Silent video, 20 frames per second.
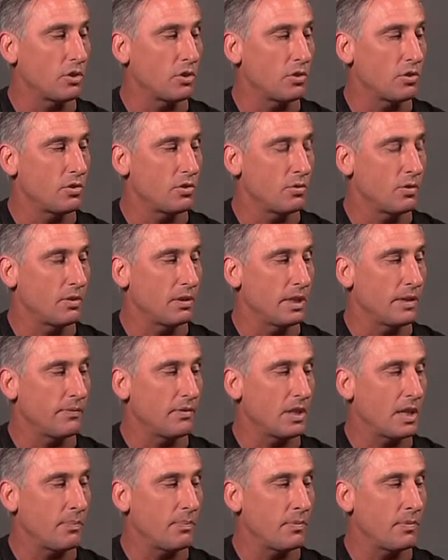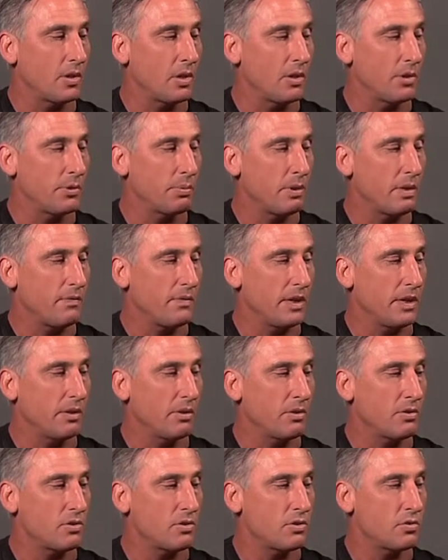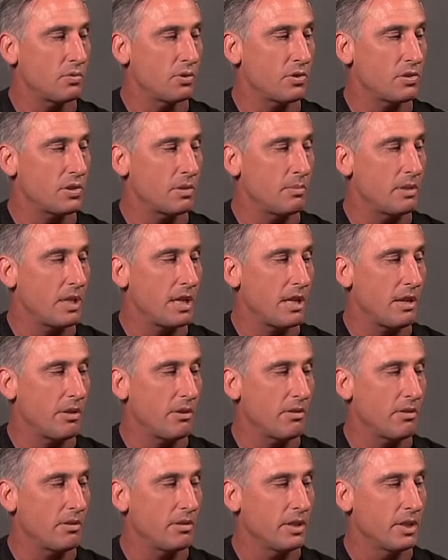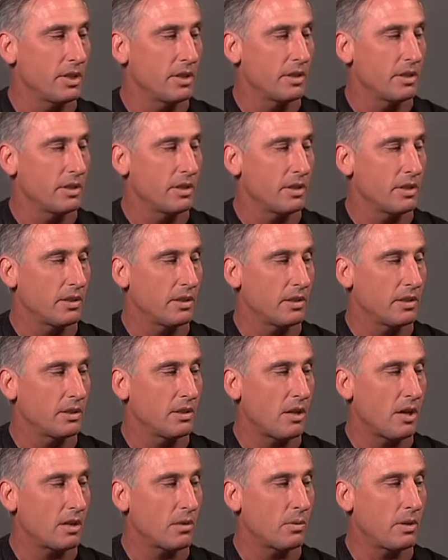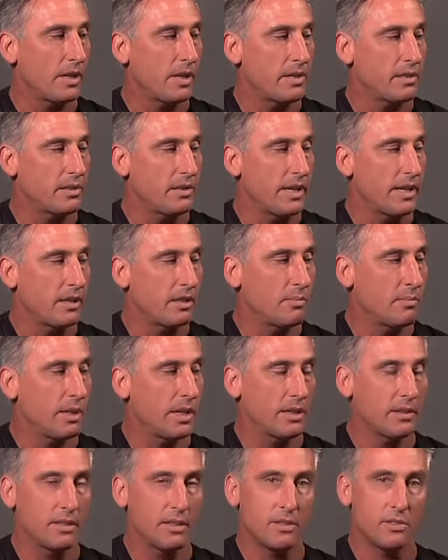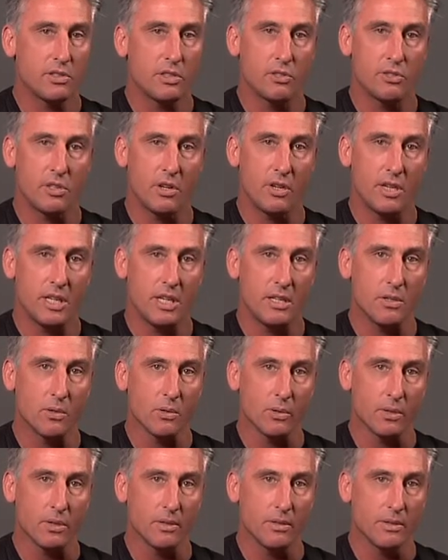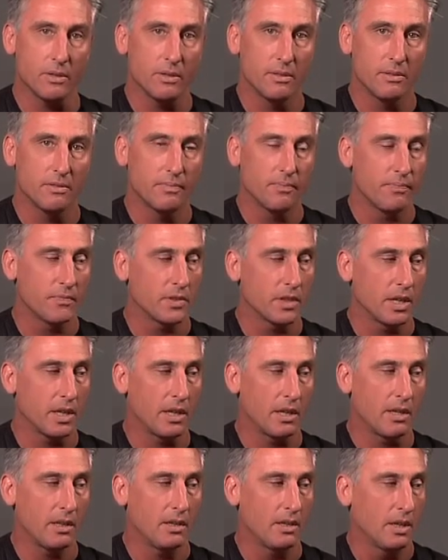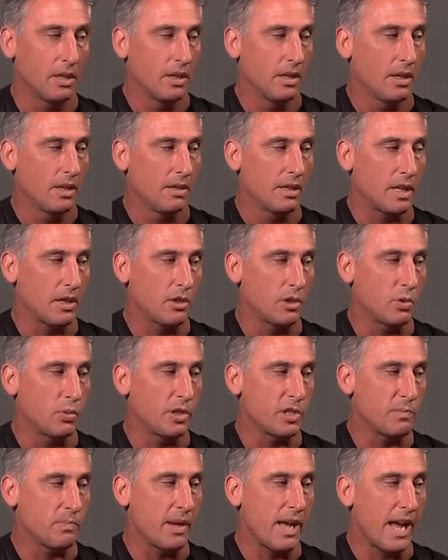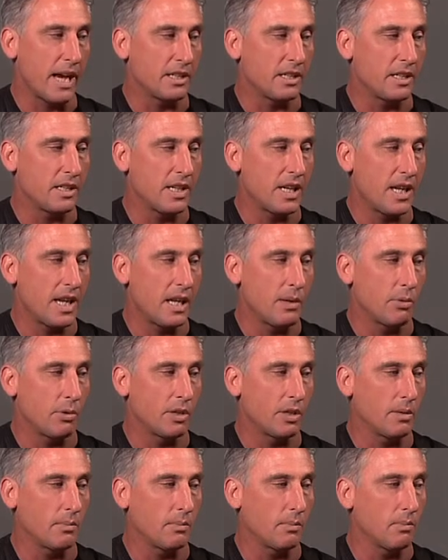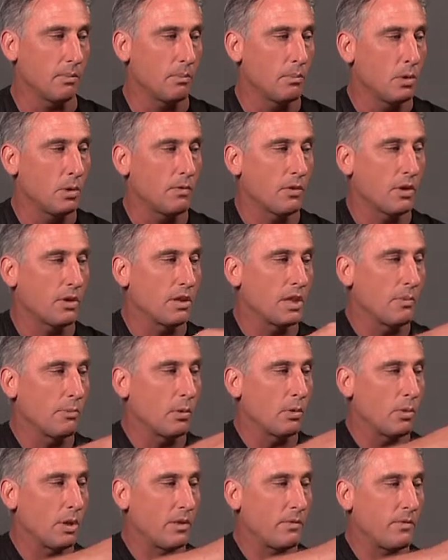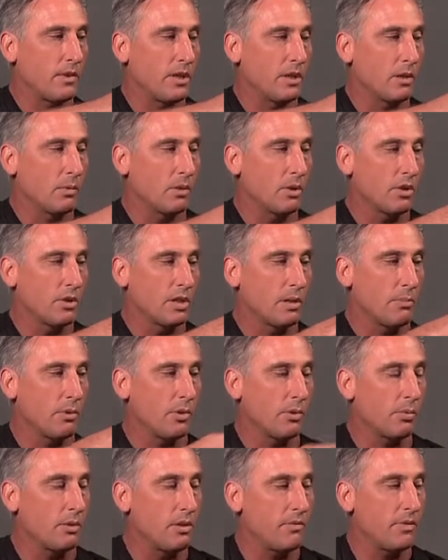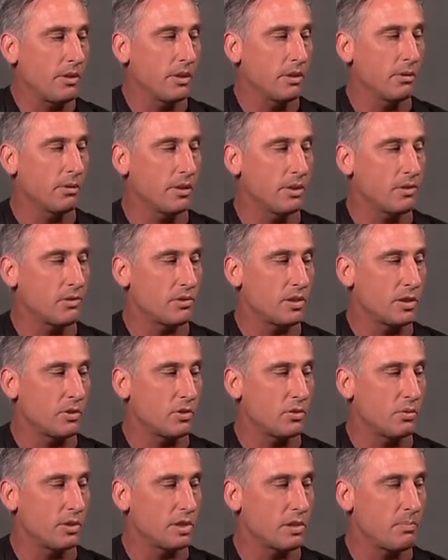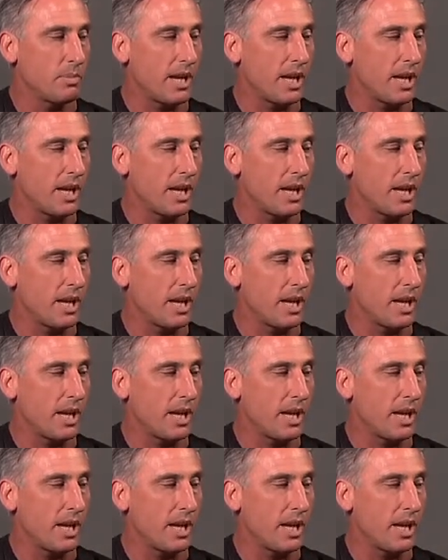to lift up all 3 fingers, twist them in the air, clockwise, land them like this. Here's our E chord, okay? Now to twist back to the A, we're going to move our number 1 finger where our number 3 finger is and twist